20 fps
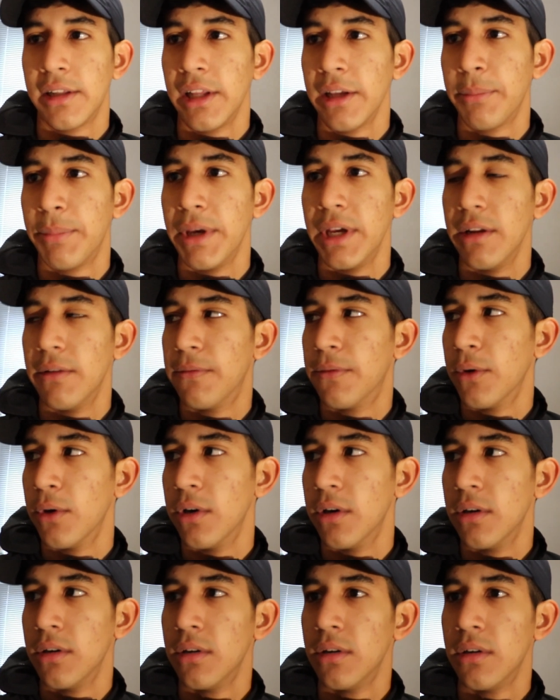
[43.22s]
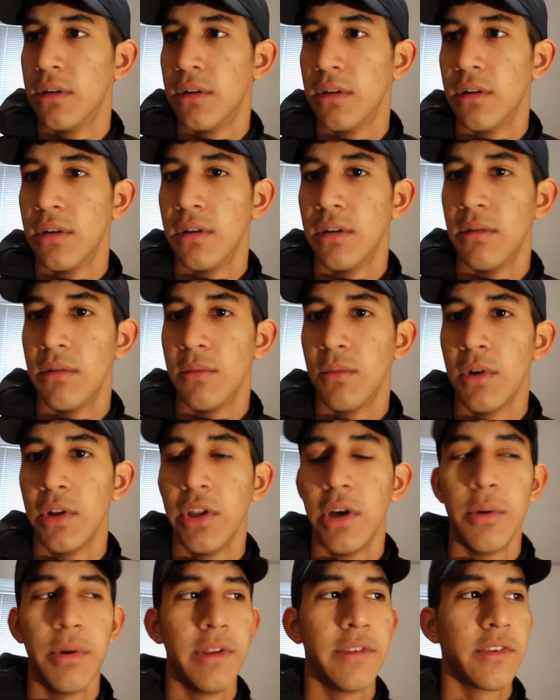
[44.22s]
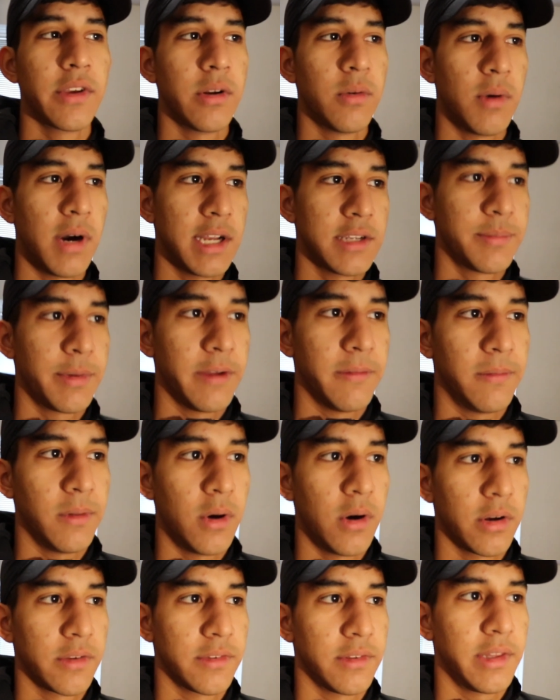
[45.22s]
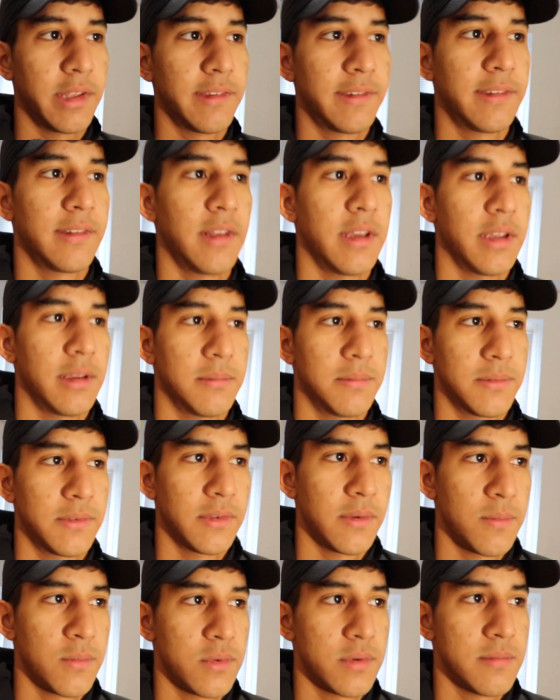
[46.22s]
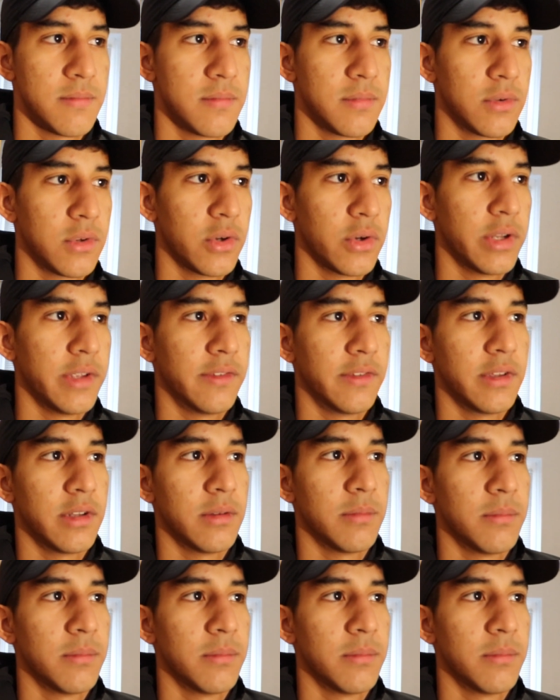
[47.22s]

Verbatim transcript: so, clickbait I'm for. Gonna... Well, no one is gonna watch my vlogs unless like someone good is in